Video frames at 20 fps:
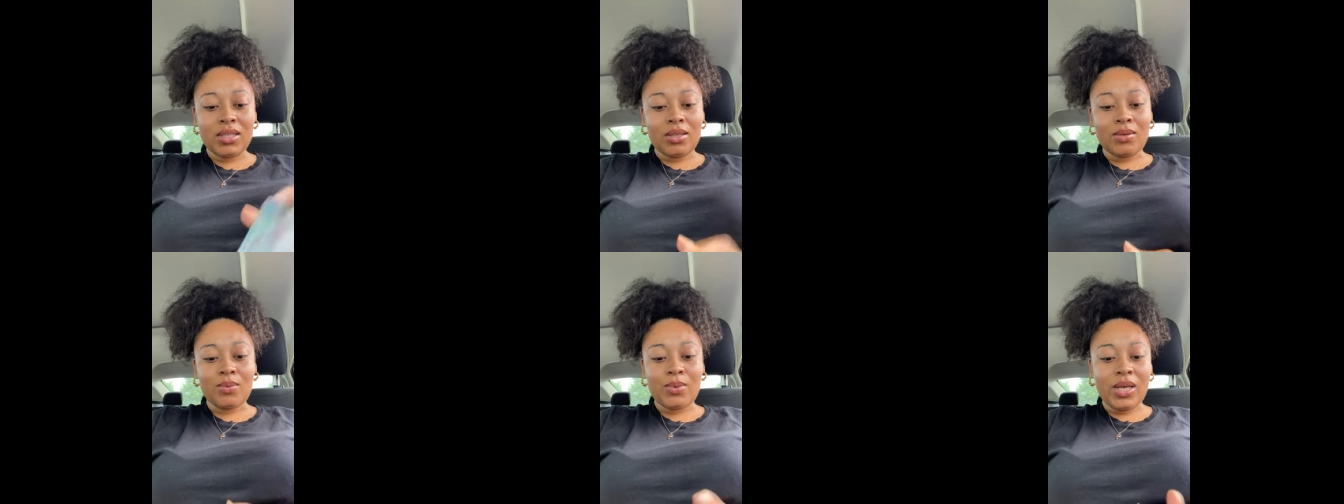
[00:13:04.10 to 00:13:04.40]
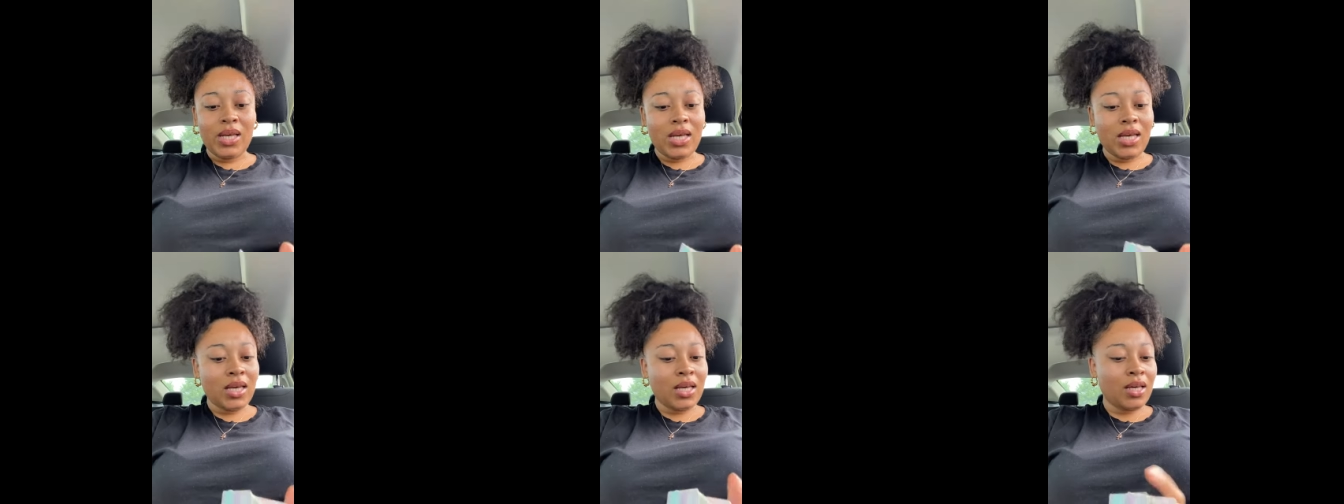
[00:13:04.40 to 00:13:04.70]
the
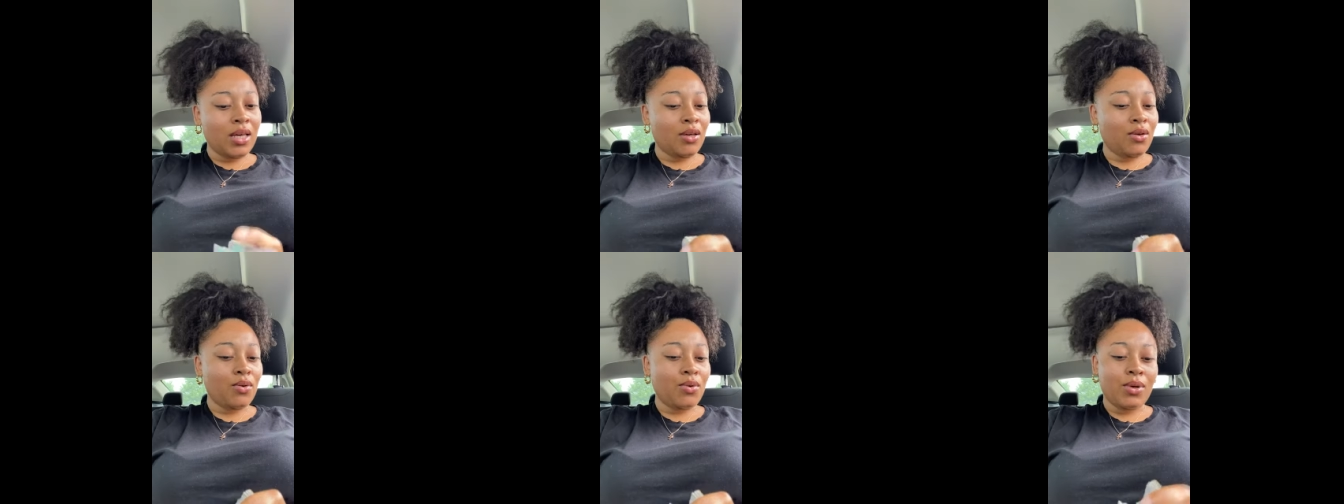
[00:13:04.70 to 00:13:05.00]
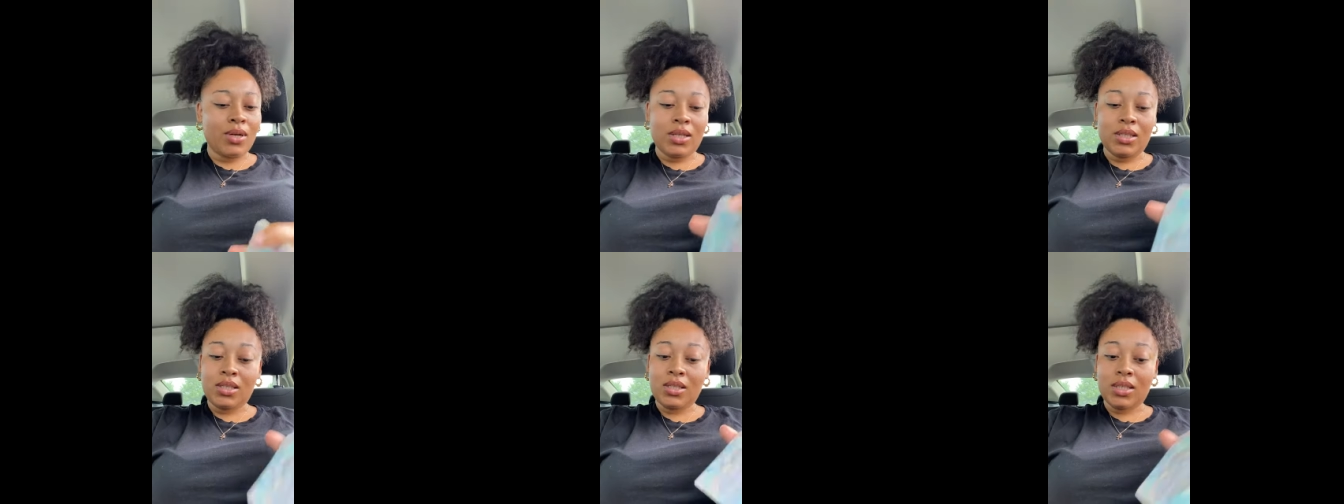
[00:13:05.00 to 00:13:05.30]
weekend,
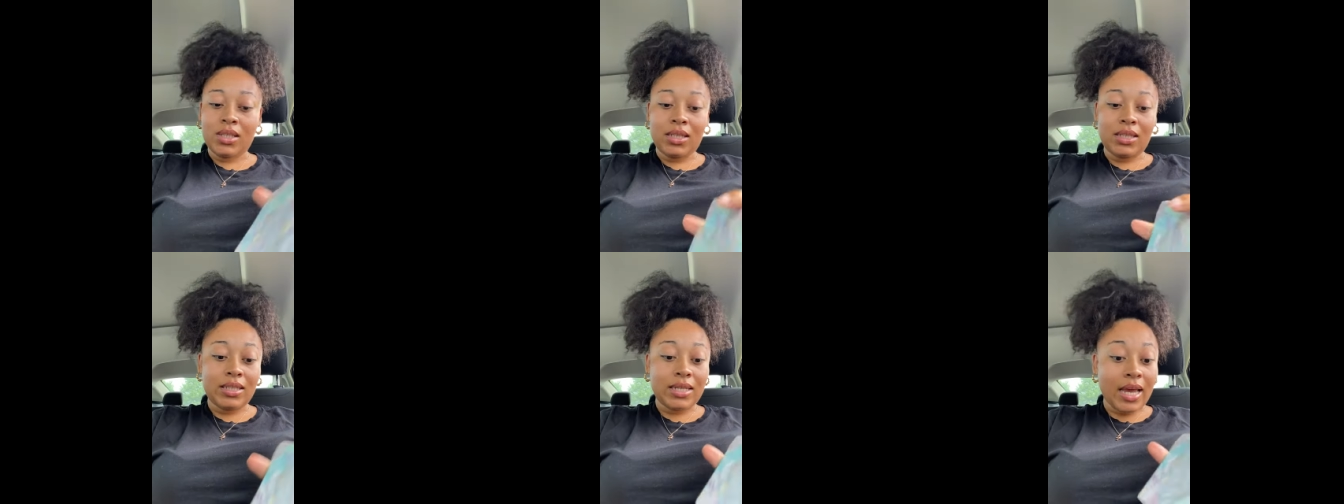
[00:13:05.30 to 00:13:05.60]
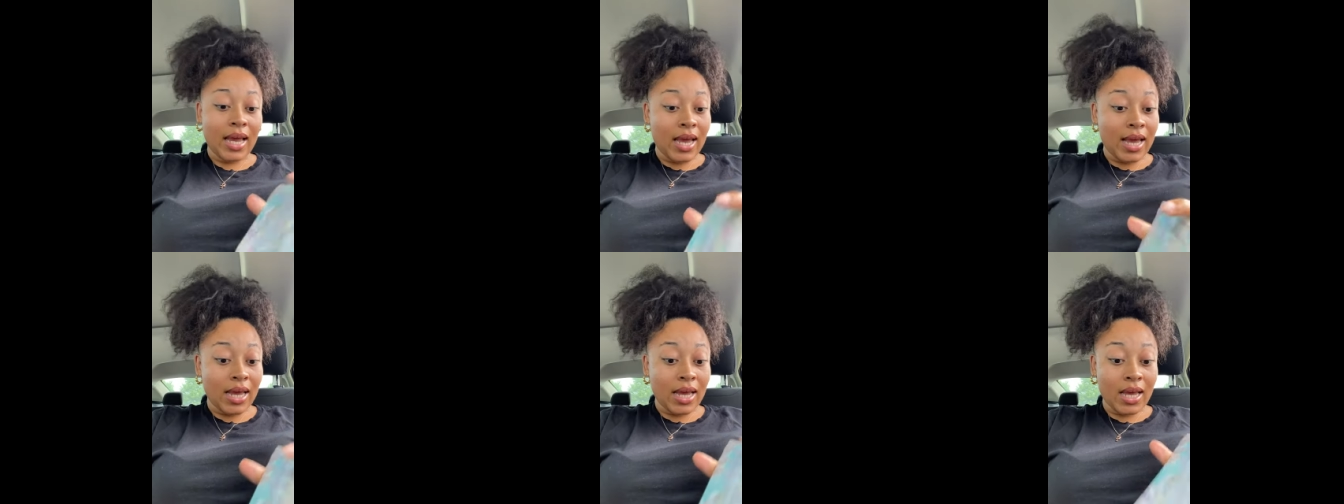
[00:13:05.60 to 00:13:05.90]
going into the
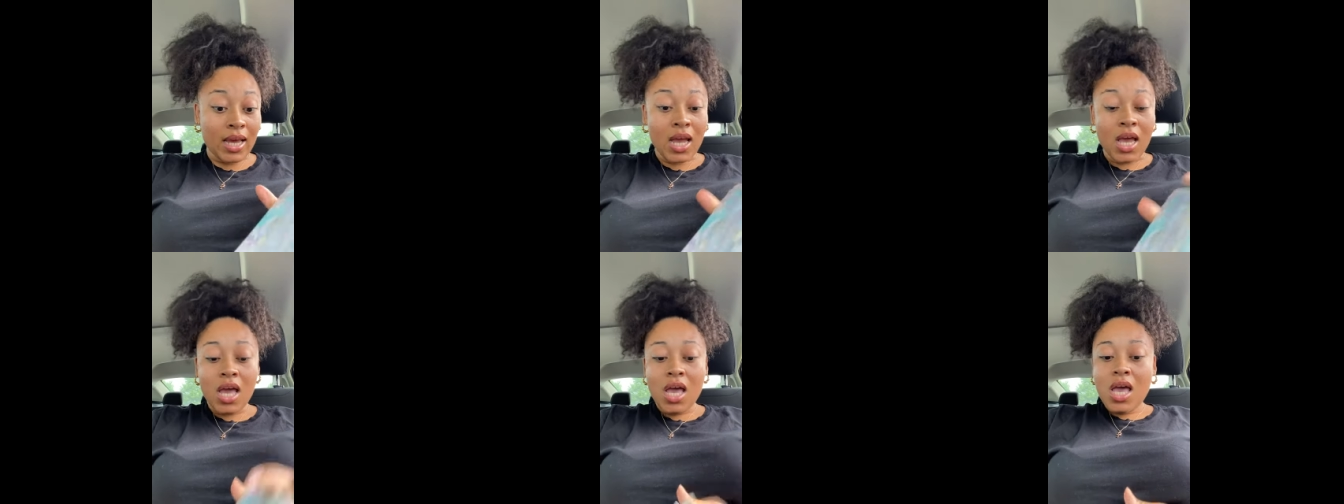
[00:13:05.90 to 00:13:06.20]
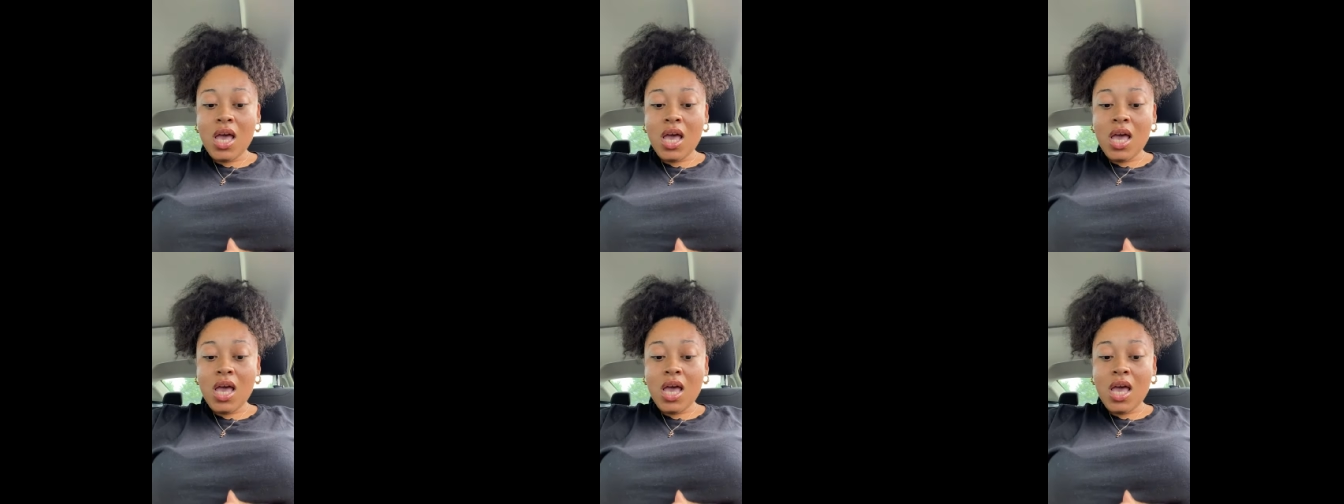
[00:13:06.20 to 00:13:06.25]
day,